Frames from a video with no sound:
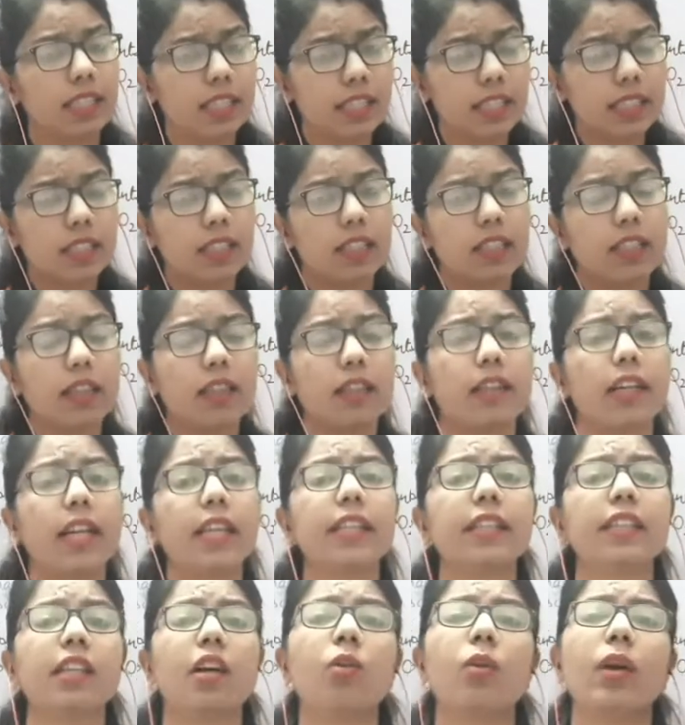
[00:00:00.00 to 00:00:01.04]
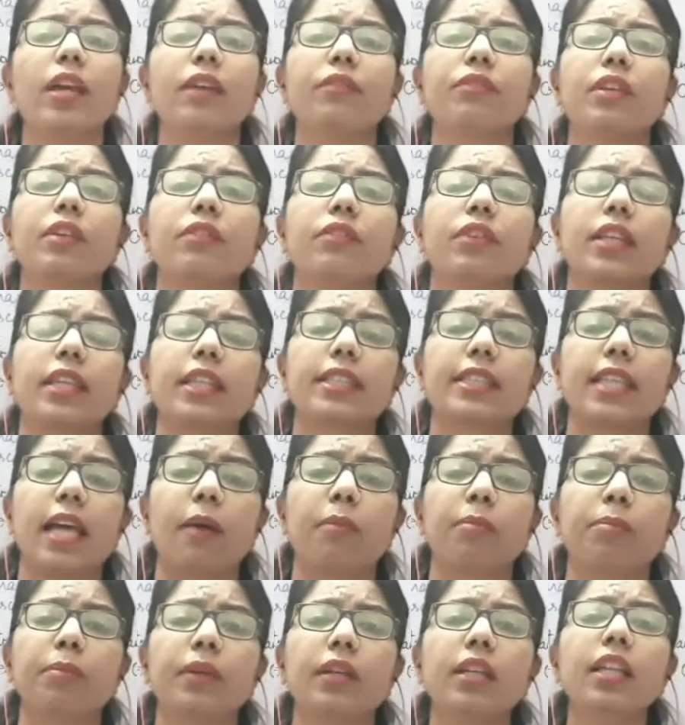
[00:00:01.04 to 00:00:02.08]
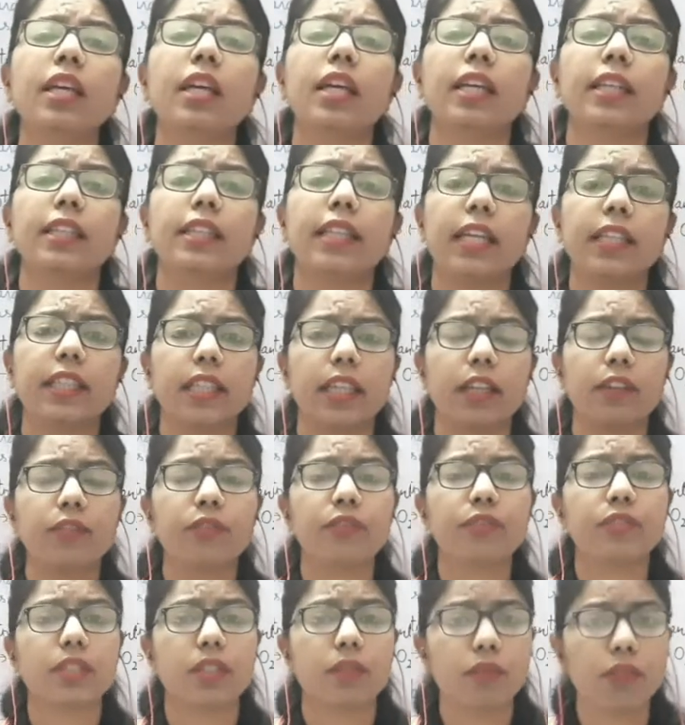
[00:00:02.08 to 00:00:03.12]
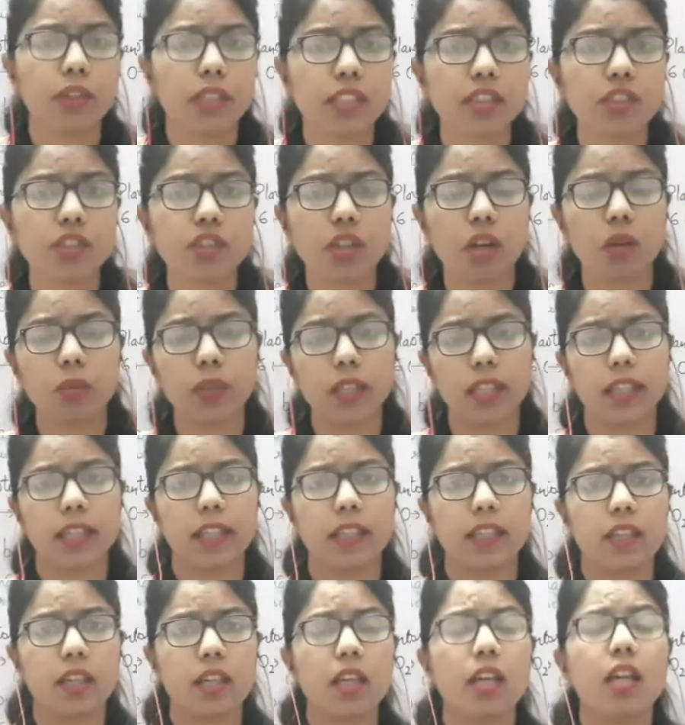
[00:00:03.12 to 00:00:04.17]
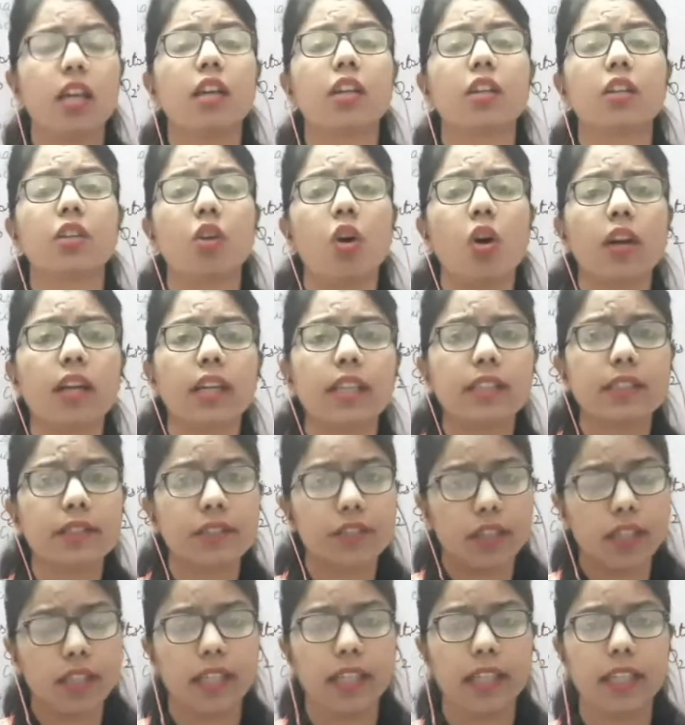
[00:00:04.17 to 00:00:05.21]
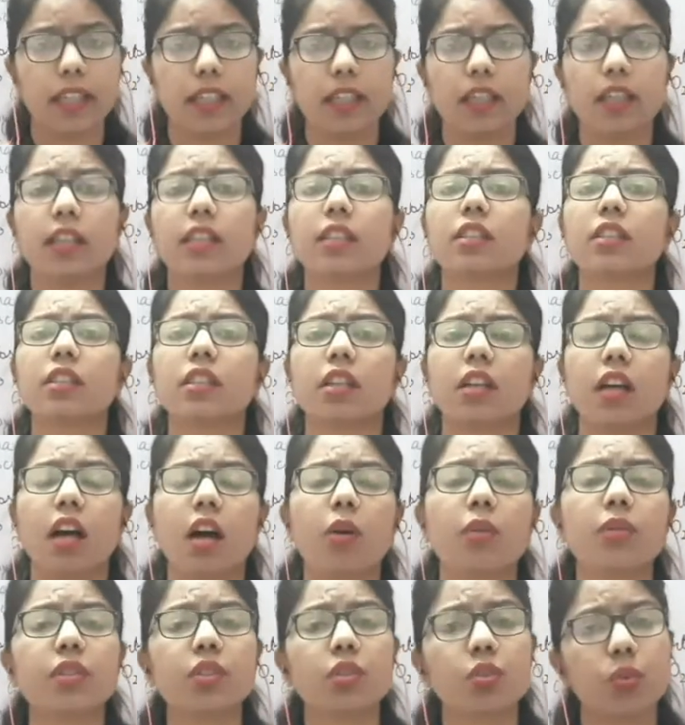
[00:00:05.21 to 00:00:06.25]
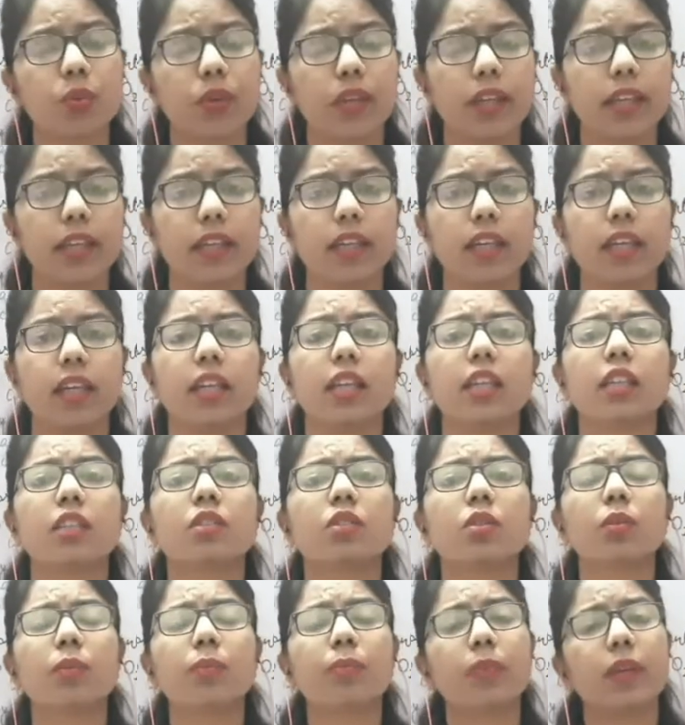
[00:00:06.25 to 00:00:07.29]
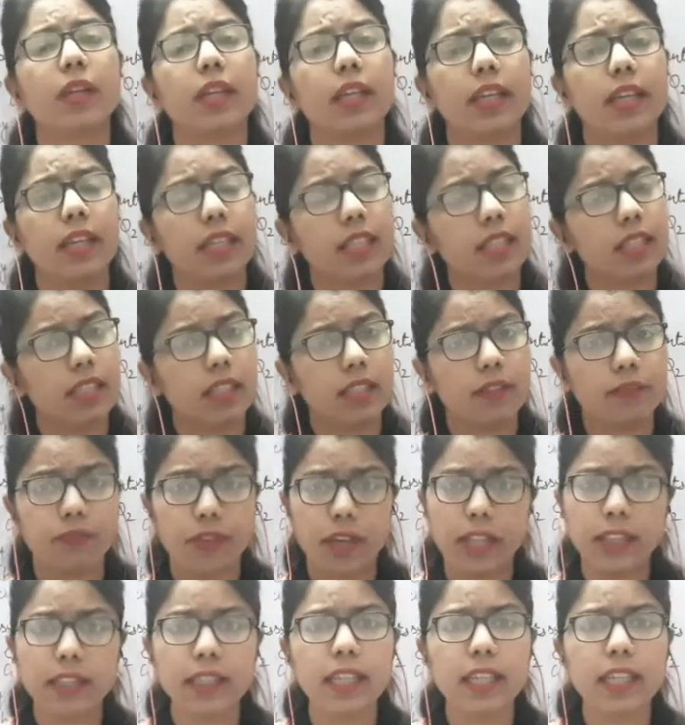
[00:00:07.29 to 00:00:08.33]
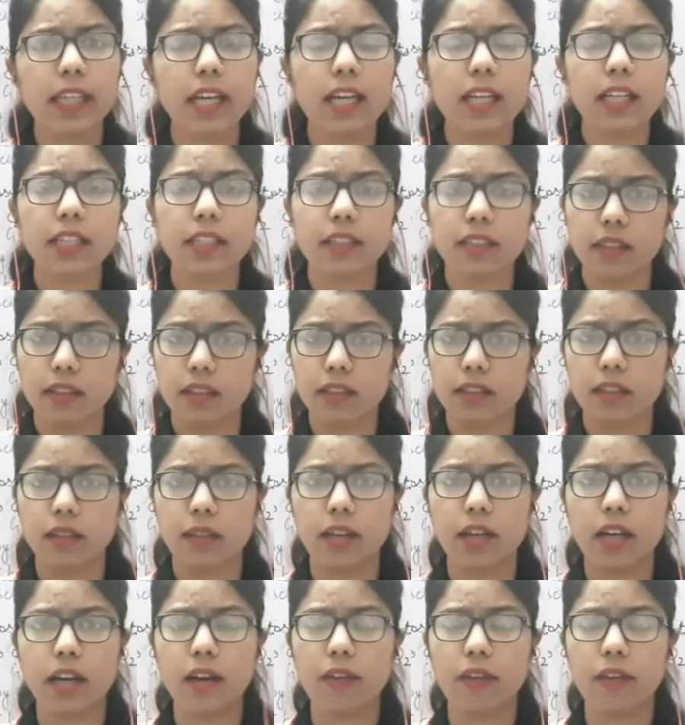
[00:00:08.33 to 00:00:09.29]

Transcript: right now I have given example that if someone is shouting, dog is running, cow is chewing, so when they are